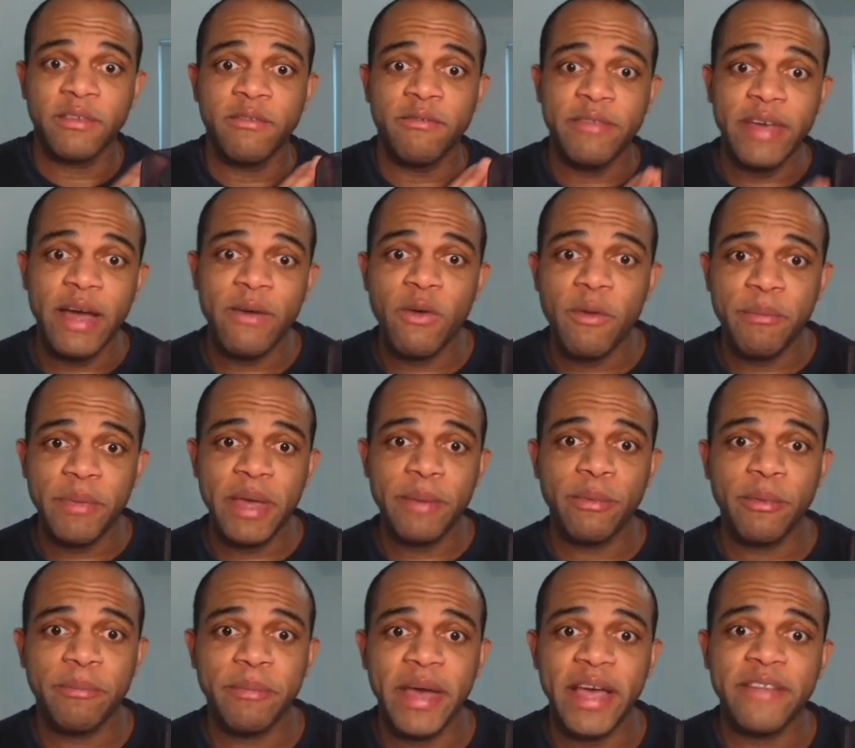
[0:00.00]
There were
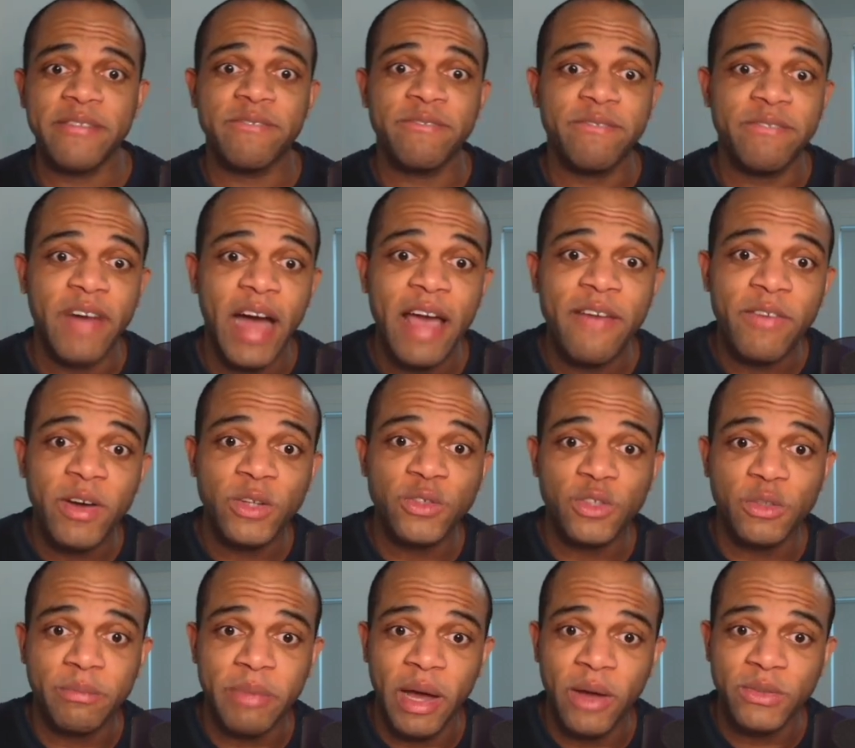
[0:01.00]
people paying
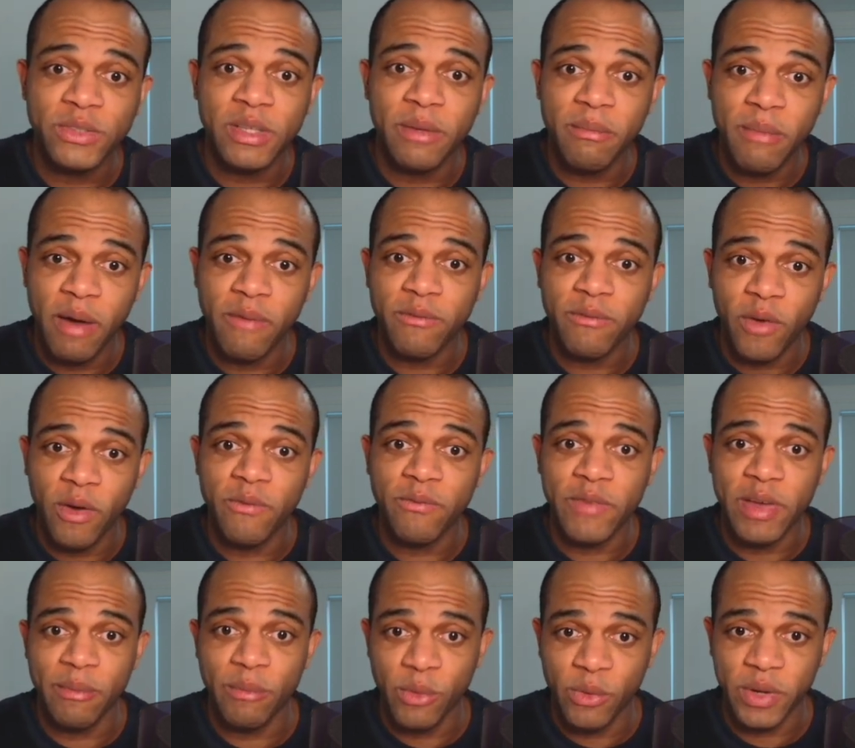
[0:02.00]
£500 a month on
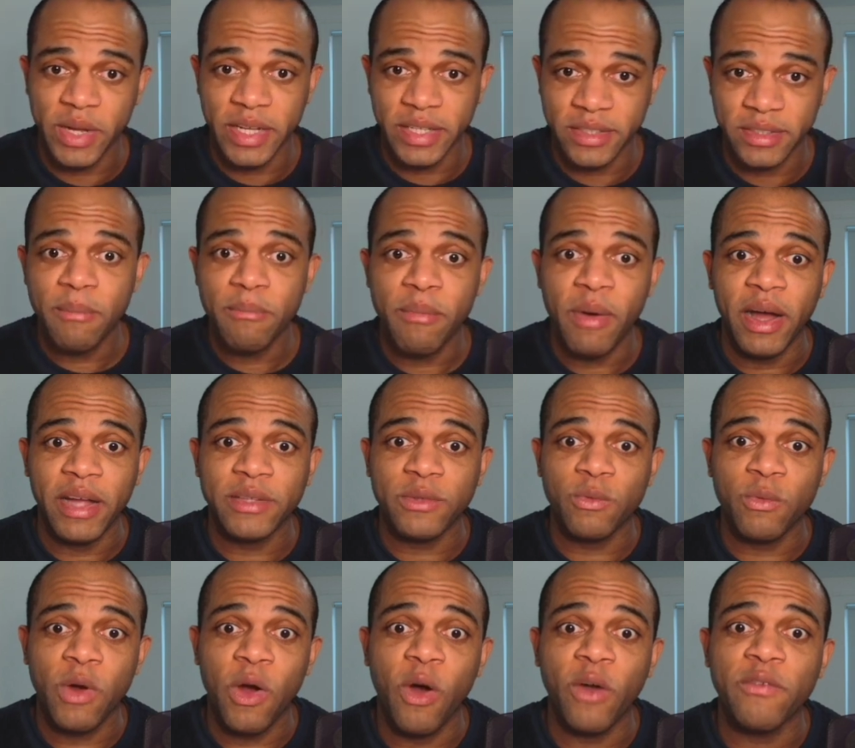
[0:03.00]
their mortgage, but
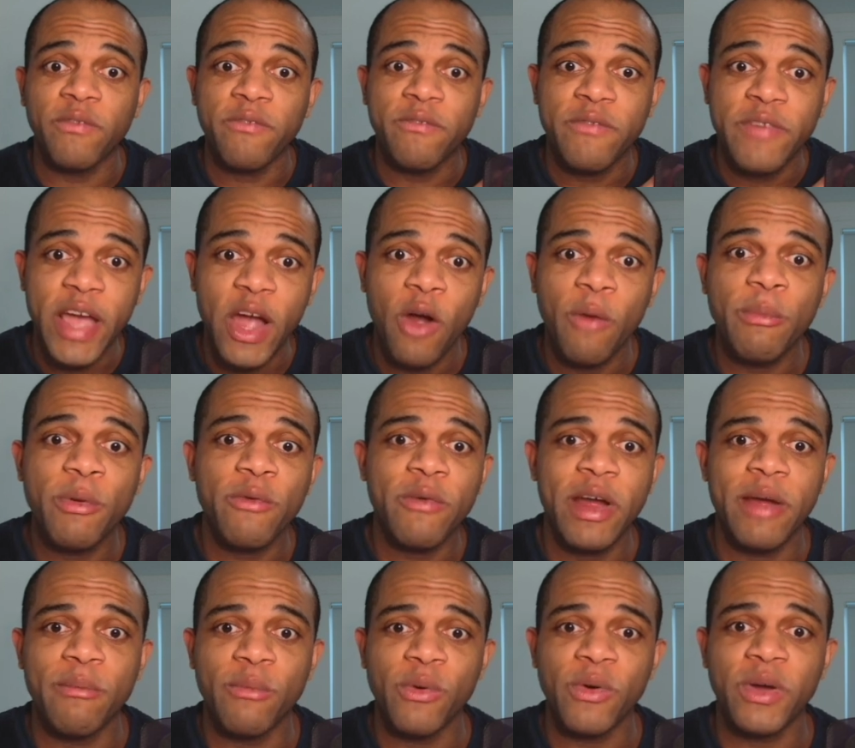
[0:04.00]
were on variable
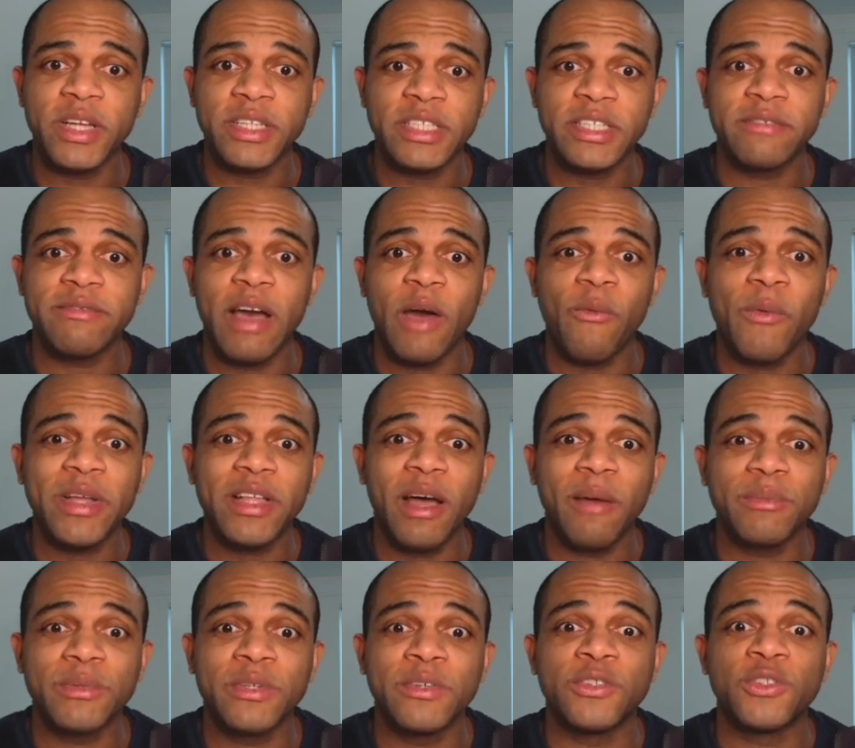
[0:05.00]
rate mortgages that went up
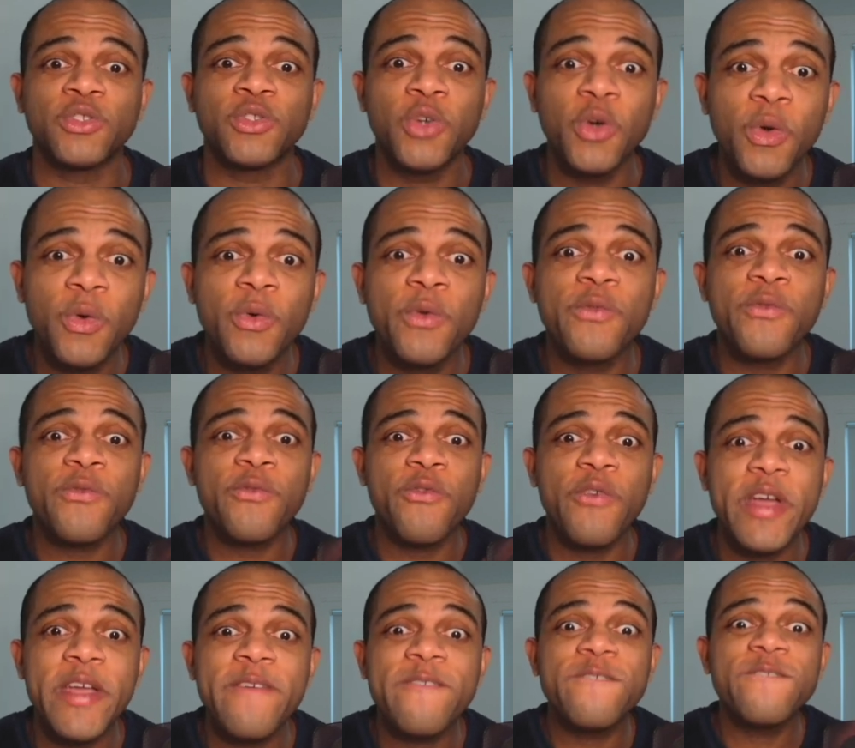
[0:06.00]
to £2,000,
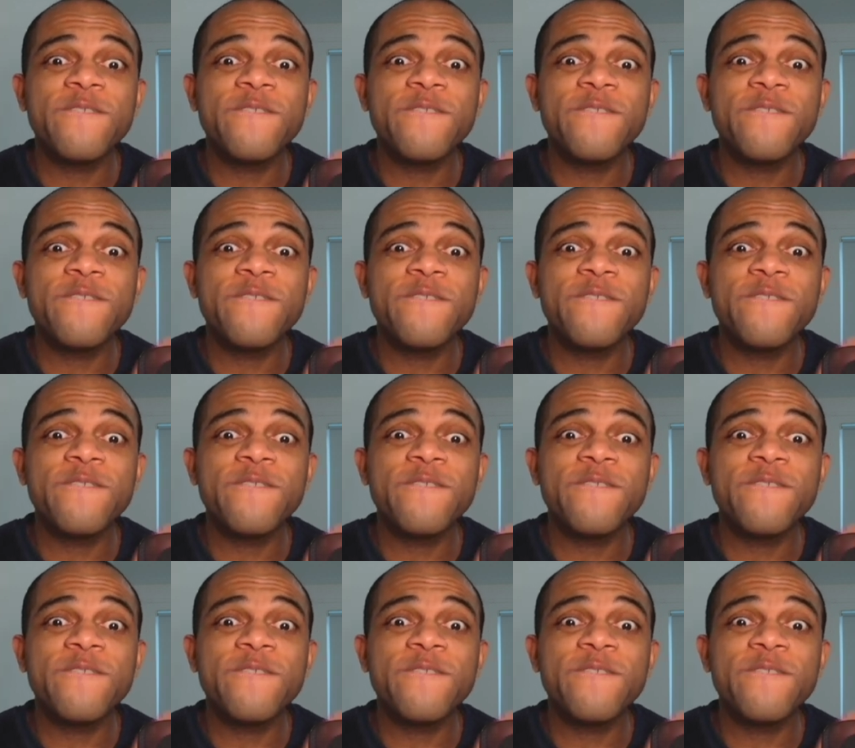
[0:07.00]
£3,000,